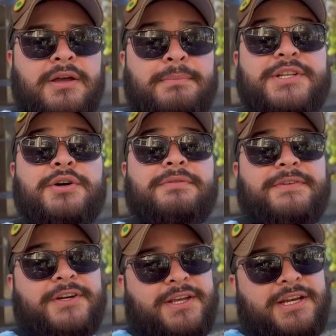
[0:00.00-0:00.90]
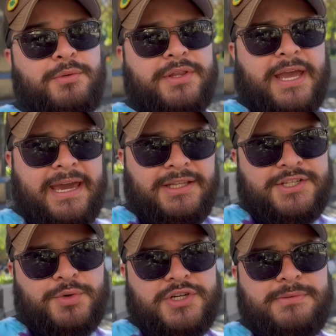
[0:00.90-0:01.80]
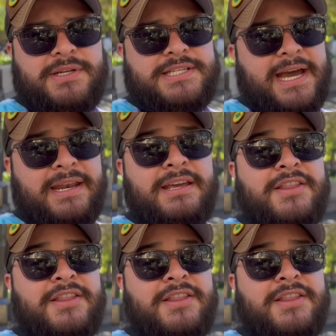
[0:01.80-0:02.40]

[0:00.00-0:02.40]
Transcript: But don't fear, here where the Headless Horseman is at,